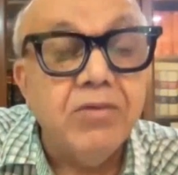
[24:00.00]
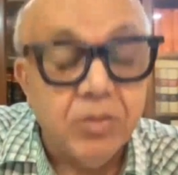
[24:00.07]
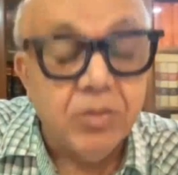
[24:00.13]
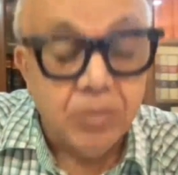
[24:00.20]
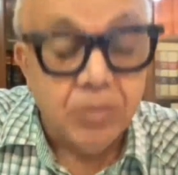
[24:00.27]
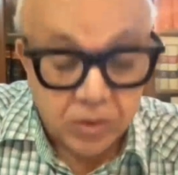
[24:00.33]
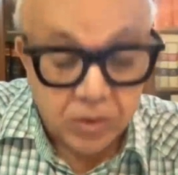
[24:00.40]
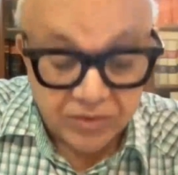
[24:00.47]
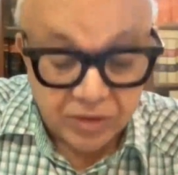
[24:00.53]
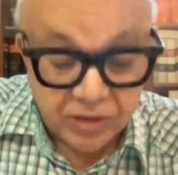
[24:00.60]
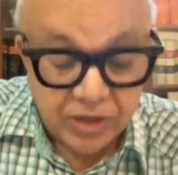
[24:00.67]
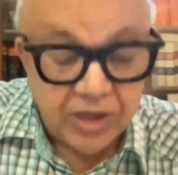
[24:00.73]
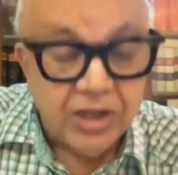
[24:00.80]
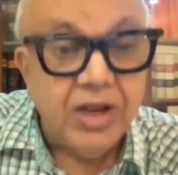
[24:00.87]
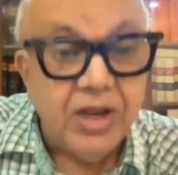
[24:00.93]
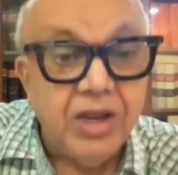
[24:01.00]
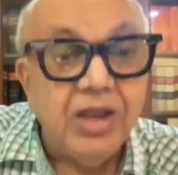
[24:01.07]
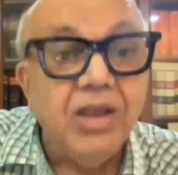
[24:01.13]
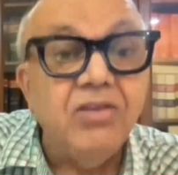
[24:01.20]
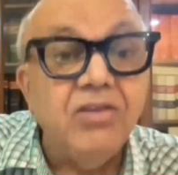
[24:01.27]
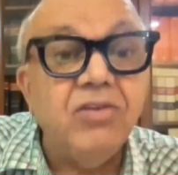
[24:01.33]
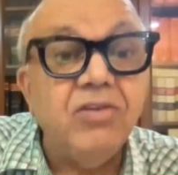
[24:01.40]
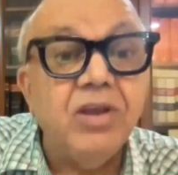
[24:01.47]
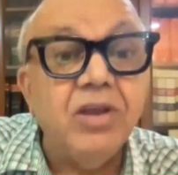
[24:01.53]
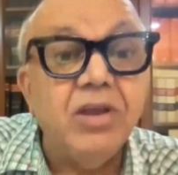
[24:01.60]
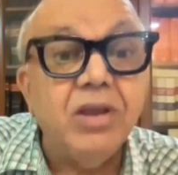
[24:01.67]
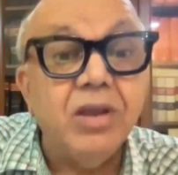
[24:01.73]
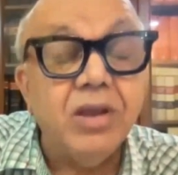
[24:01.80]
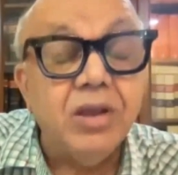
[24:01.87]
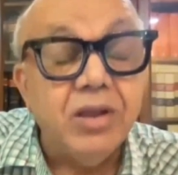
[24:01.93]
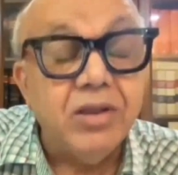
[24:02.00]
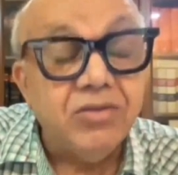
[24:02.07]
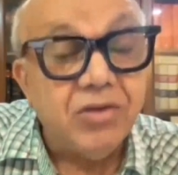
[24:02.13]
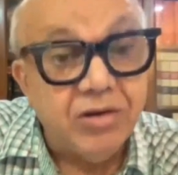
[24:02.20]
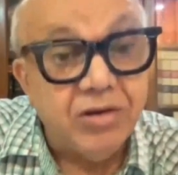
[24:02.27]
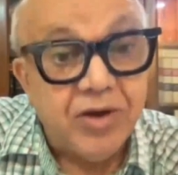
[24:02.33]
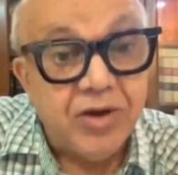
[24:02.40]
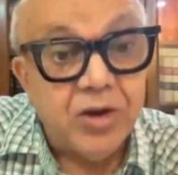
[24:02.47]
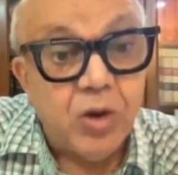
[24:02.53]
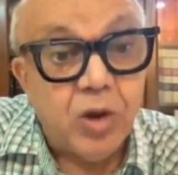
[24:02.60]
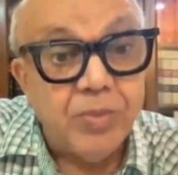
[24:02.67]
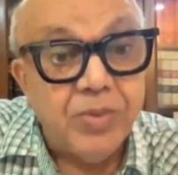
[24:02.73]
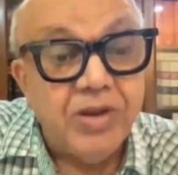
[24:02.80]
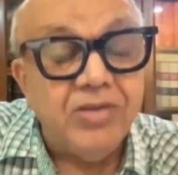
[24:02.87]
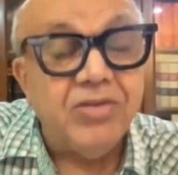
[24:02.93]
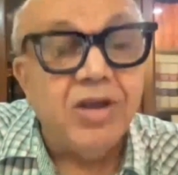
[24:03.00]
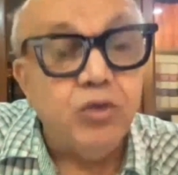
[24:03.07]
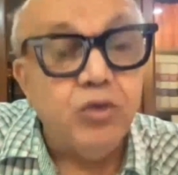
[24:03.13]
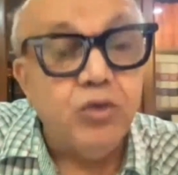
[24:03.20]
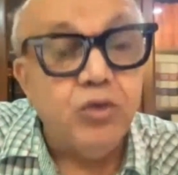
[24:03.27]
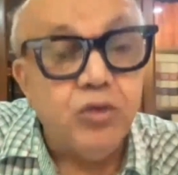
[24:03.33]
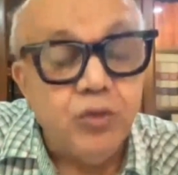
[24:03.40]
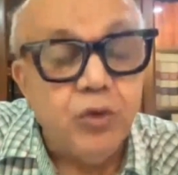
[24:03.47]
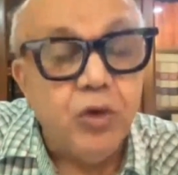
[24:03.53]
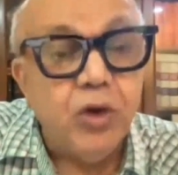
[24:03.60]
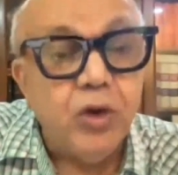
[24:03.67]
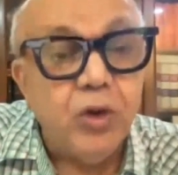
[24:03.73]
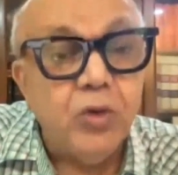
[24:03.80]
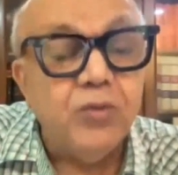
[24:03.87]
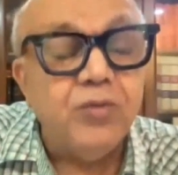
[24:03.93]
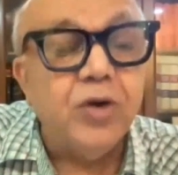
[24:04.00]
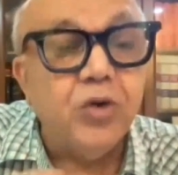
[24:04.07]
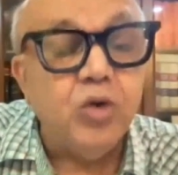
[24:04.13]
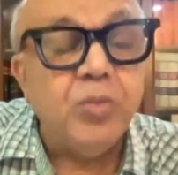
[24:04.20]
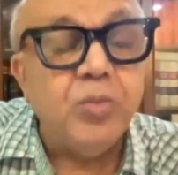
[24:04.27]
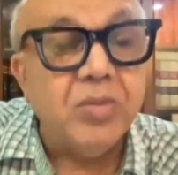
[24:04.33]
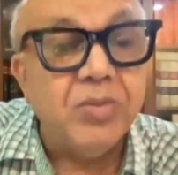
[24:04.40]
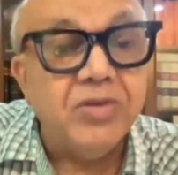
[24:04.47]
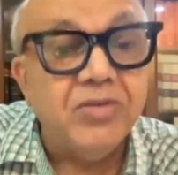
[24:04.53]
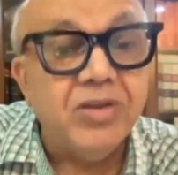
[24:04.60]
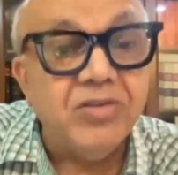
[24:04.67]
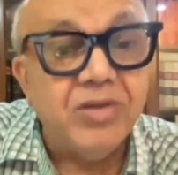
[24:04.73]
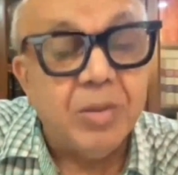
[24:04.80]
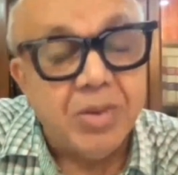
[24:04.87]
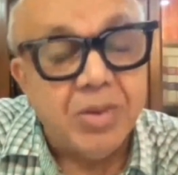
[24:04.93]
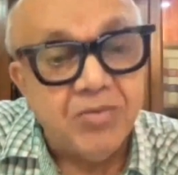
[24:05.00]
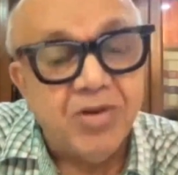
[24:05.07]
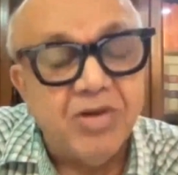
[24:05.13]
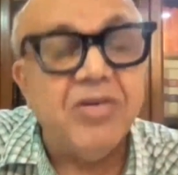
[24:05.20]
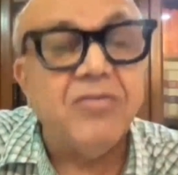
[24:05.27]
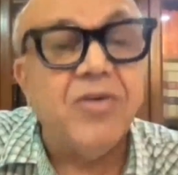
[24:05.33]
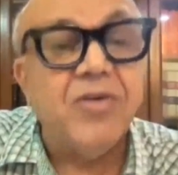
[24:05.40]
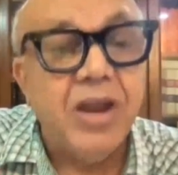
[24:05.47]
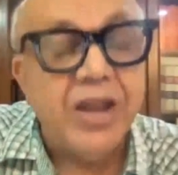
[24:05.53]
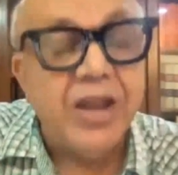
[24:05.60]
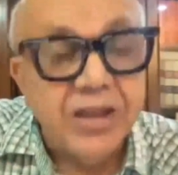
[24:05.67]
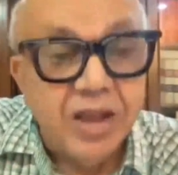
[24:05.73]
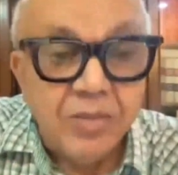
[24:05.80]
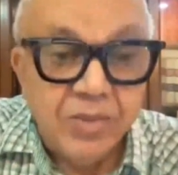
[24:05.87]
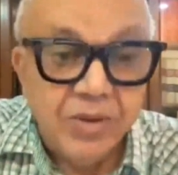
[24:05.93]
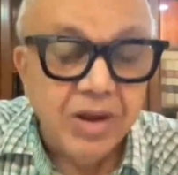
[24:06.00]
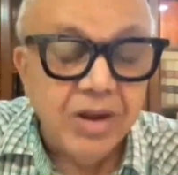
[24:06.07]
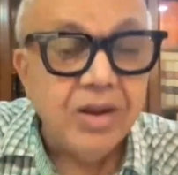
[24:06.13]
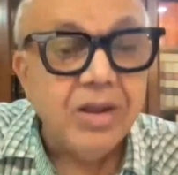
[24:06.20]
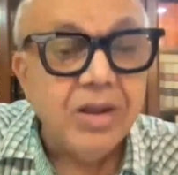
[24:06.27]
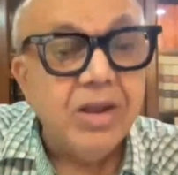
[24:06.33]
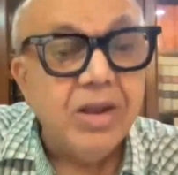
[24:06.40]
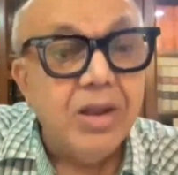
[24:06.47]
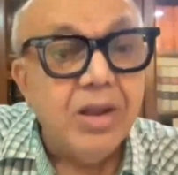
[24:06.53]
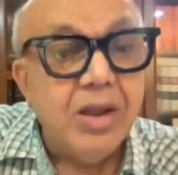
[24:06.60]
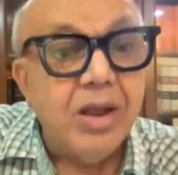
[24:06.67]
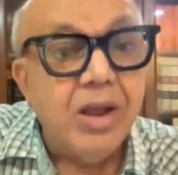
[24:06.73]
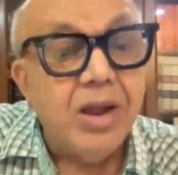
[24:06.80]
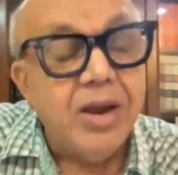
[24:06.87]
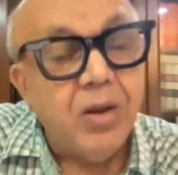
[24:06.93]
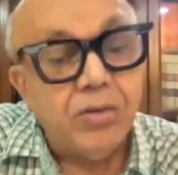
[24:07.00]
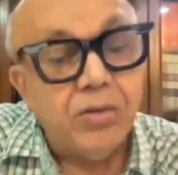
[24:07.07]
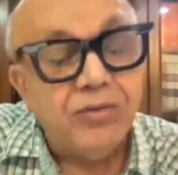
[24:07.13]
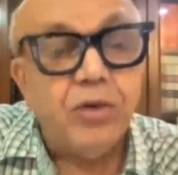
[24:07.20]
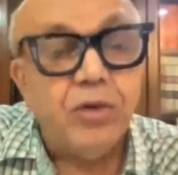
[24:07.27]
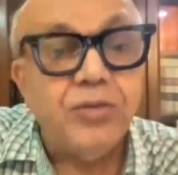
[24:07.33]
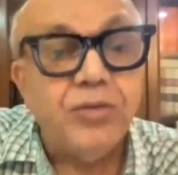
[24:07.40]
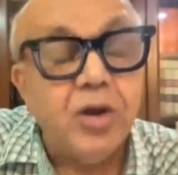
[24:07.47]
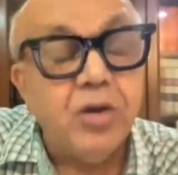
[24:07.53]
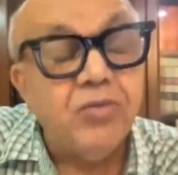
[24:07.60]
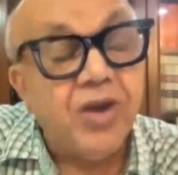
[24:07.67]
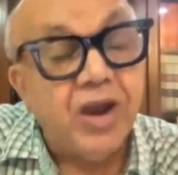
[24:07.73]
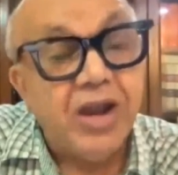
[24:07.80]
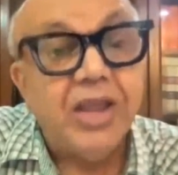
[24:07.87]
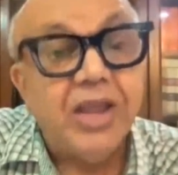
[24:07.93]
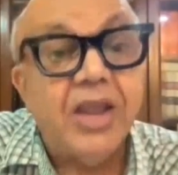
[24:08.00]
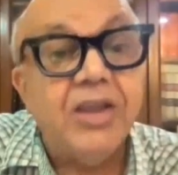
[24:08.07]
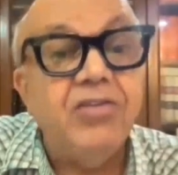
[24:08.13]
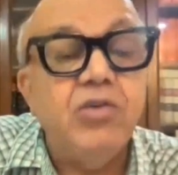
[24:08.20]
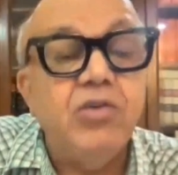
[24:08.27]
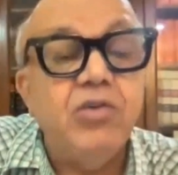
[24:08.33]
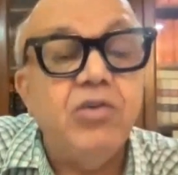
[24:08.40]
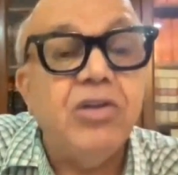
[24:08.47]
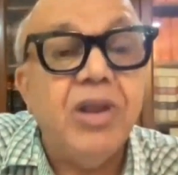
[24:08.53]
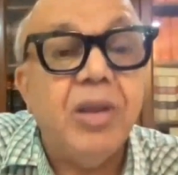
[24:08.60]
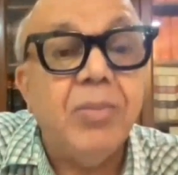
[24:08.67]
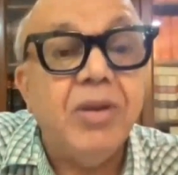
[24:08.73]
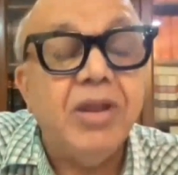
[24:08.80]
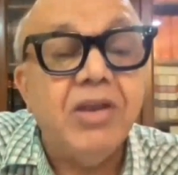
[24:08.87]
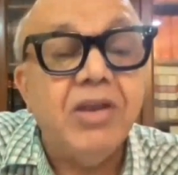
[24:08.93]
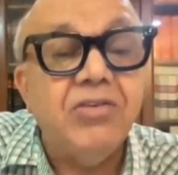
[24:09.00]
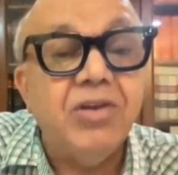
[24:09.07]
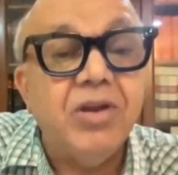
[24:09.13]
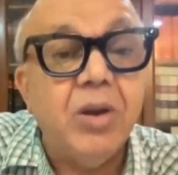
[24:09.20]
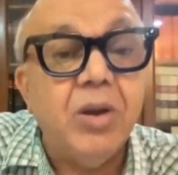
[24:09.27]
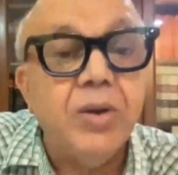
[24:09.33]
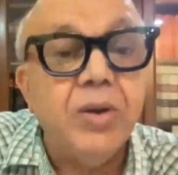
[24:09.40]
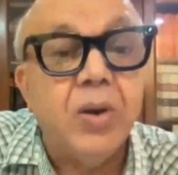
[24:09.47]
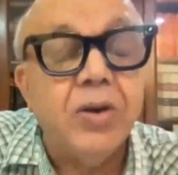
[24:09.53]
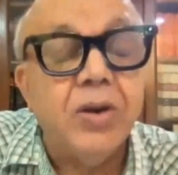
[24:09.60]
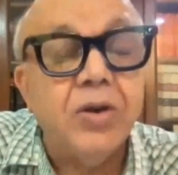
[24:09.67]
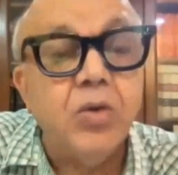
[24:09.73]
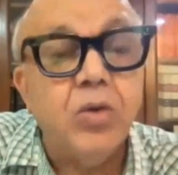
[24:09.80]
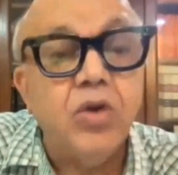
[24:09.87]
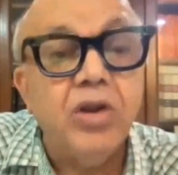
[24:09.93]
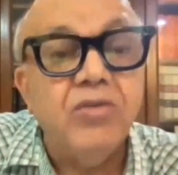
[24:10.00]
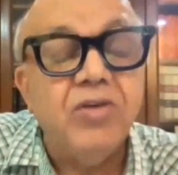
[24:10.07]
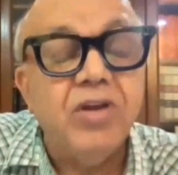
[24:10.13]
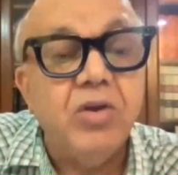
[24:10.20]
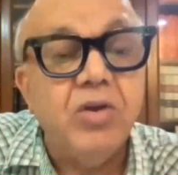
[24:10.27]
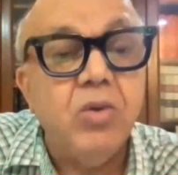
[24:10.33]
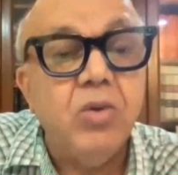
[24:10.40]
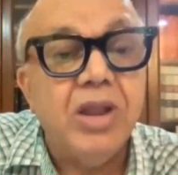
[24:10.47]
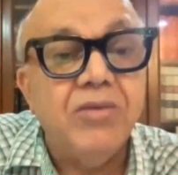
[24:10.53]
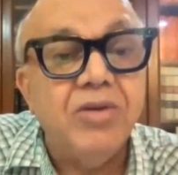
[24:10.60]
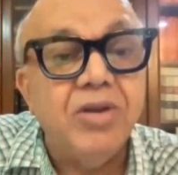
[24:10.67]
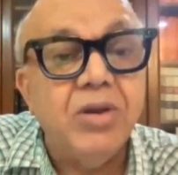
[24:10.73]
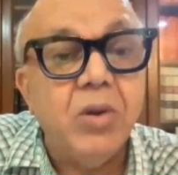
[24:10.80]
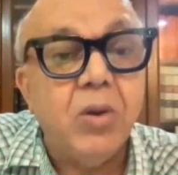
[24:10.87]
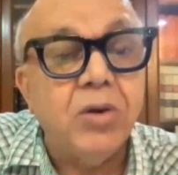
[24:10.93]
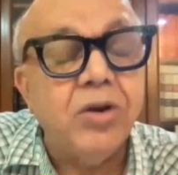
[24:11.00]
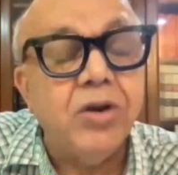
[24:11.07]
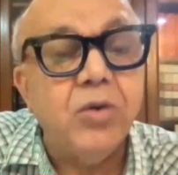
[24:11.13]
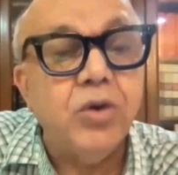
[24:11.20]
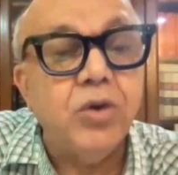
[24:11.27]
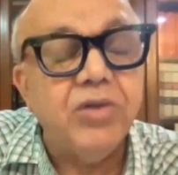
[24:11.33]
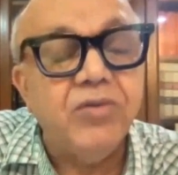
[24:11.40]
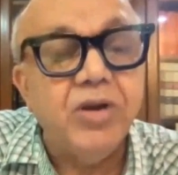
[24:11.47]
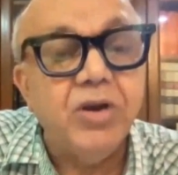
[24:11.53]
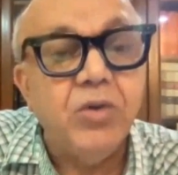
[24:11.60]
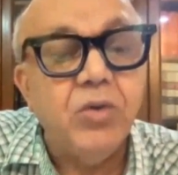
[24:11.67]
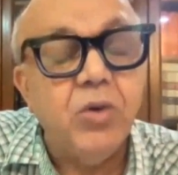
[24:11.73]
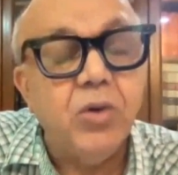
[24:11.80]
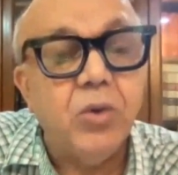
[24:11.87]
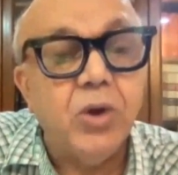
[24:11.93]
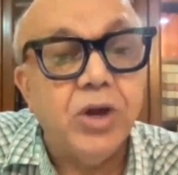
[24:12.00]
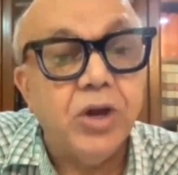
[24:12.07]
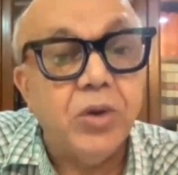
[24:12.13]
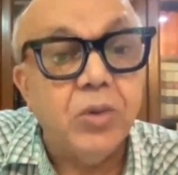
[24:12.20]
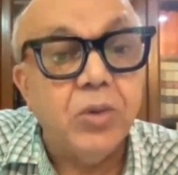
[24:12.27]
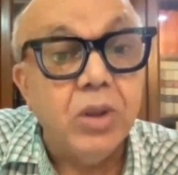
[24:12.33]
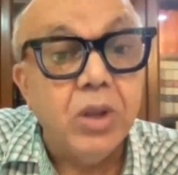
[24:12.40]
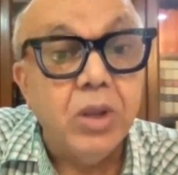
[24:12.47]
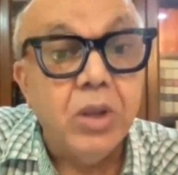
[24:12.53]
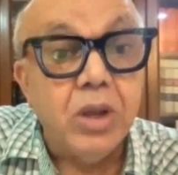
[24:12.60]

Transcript: Even because decree is certified copies are useful to you for two purposes. Number one, for filing the appeal, and also for filing execution application under Order 21, Rule 11, Order 21, Rule 22.